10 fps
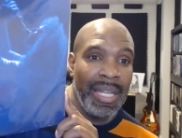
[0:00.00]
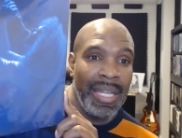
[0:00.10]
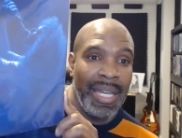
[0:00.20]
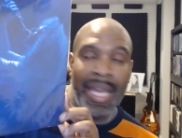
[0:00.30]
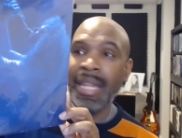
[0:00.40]

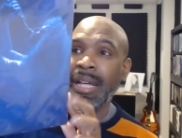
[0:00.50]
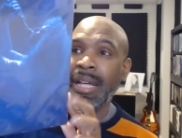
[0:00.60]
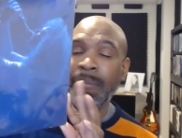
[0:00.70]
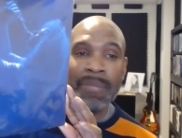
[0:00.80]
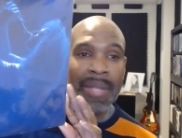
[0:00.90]
and
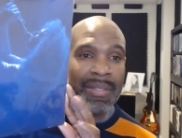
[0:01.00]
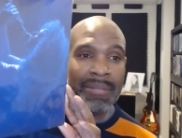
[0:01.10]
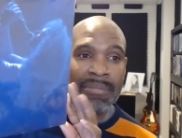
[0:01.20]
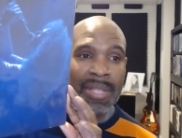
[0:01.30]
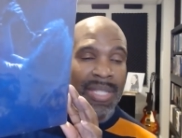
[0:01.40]
um, and
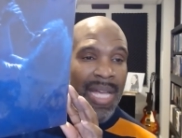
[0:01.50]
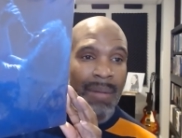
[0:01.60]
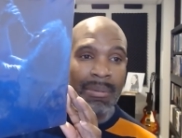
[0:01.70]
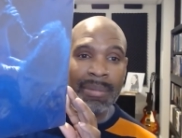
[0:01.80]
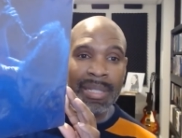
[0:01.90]
this
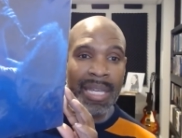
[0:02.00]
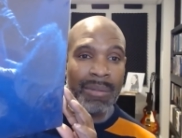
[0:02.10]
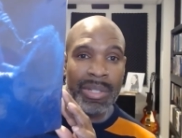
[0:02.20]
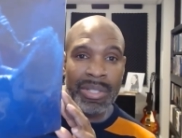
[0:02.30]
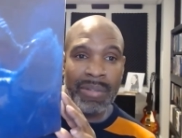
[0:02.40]
album again
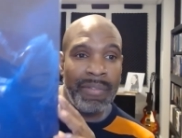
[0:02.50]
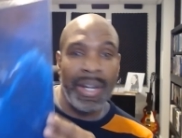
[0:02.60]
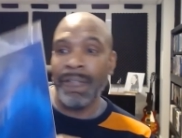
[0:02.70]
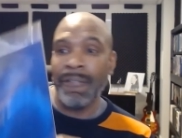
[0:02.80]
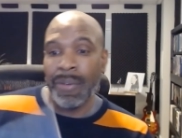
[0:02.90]
was the
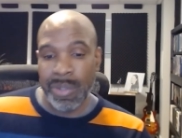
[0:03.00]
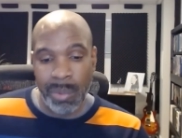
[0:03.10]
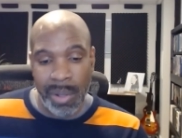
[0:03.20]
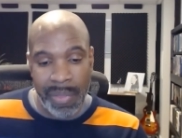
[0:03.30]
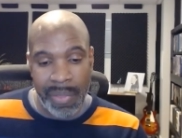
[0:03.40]
very first
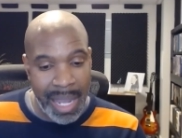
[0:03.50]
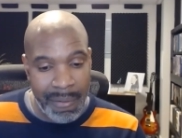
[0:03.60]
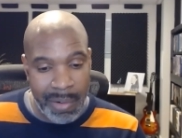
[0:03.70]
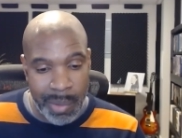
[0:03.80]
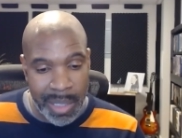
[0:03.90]
one that i
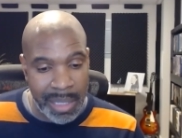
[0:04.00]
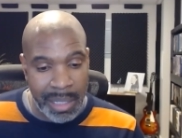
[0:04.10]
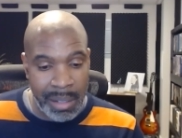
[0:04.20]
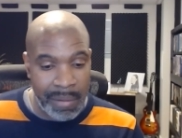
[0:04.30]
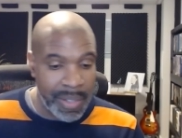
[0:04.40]
ever really
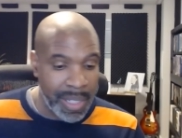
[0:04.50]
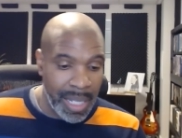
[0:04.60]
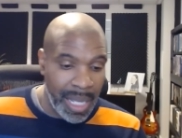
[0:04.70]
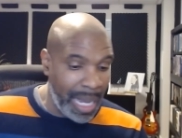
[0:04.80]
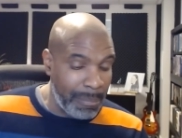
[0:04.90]
loved
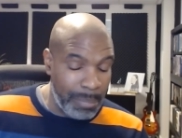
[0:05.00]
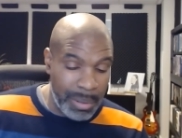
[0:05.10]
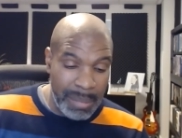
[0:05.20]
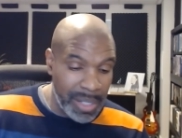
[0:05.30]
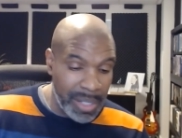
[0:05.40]
and
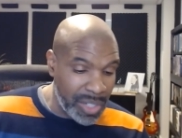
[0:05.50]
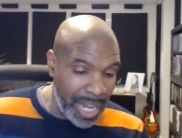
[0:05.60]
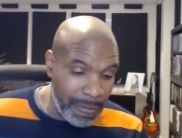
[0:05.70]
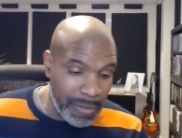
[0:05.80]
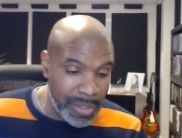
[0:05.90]
pretty much
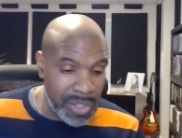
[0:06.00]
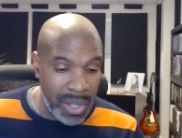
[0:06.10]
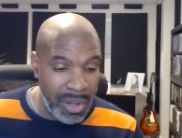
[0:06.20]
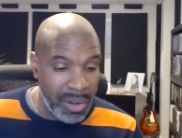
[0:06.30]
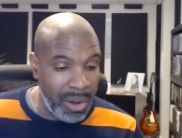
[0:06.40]
every
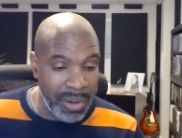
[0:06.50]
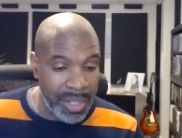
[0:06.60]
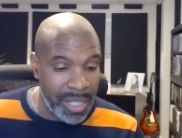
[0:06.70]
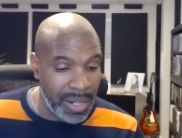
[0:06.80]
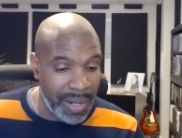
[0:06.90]
song on
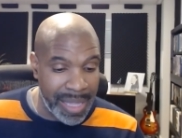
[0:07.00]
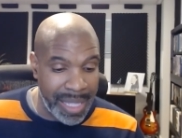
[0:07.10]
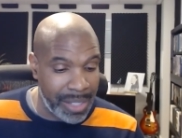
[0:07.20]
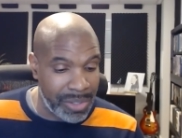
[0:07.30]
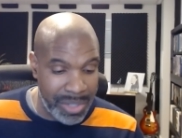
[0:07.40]
here i
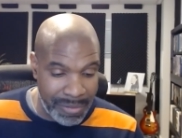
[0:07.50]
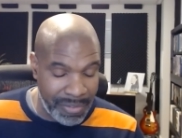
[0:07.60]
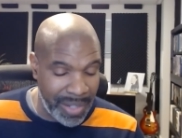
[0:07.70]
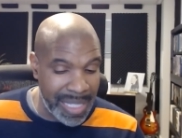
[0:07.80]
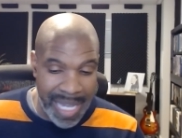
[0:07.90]
think is just
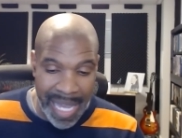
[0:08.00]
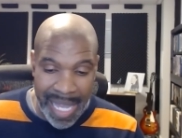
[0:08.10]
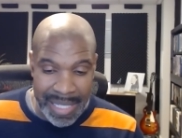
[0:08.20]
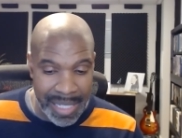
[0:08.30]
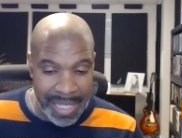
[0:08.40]

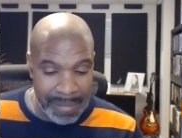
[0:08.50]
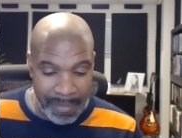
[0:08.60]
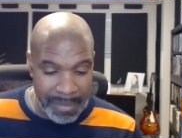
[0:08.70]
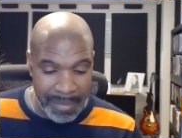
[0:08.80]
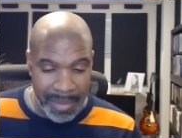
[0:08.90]
fantastic
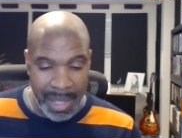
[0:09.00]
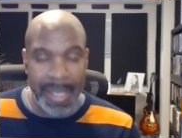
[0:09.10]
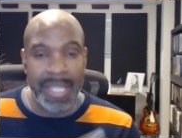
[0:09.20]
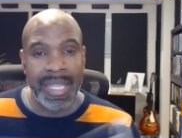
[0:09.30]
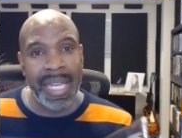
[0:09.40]
I
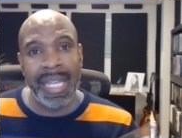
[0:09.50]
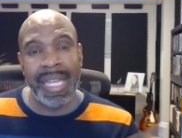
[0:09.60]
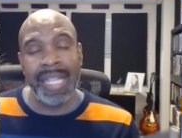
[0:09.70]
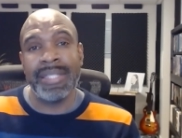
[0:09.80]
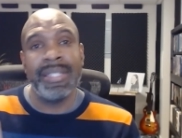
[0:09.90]
mean, yeah,
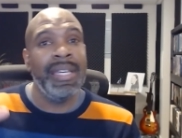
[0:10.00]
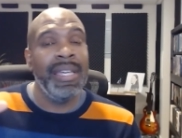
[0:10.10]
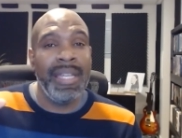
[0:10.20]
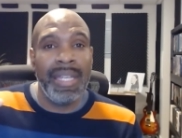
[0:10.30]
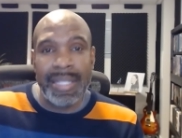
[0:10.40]
it's
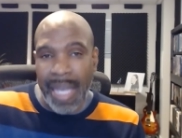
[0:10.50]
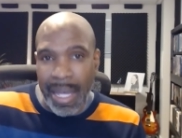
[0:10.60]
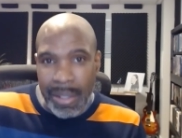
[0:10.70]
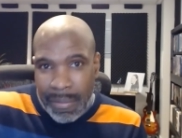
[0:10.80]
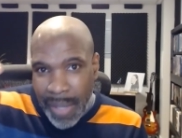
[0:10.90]
it's
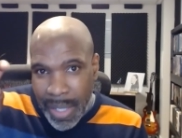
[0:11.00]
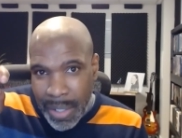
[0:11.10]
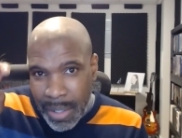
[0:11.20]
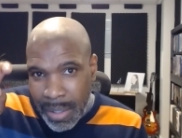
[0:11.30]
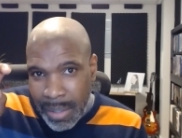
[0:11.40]

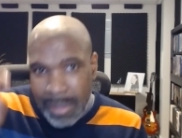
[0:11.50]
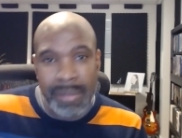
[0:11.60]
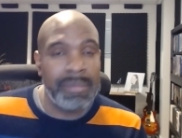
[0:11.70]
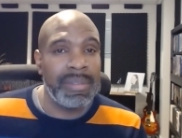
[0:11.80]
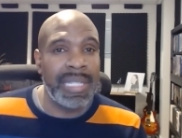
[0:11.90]
elevator
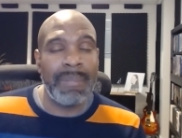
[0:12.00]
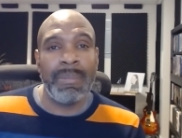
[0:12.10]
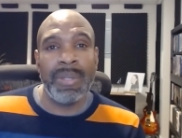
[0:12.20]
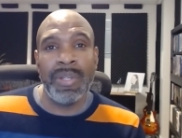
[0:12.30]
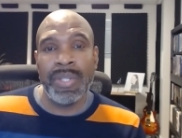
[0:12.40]
type of
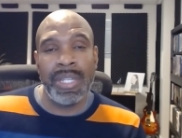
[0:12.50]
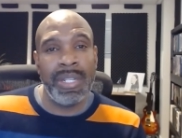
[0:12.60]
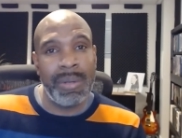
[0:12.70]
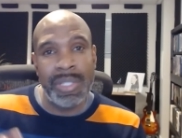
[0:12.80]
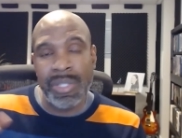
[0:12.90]
music, you
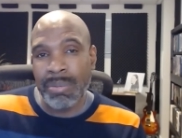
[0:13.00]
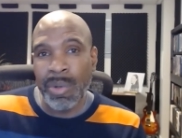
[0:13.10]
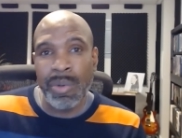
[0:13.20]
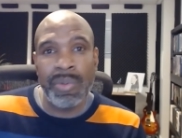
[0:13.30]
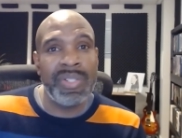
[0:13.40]
know, it's
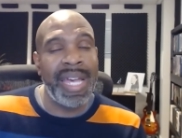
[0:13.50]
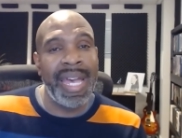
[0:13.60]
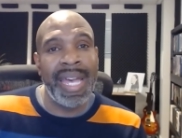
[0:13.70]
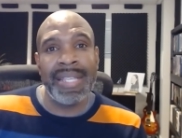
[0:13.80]
smooth jazz,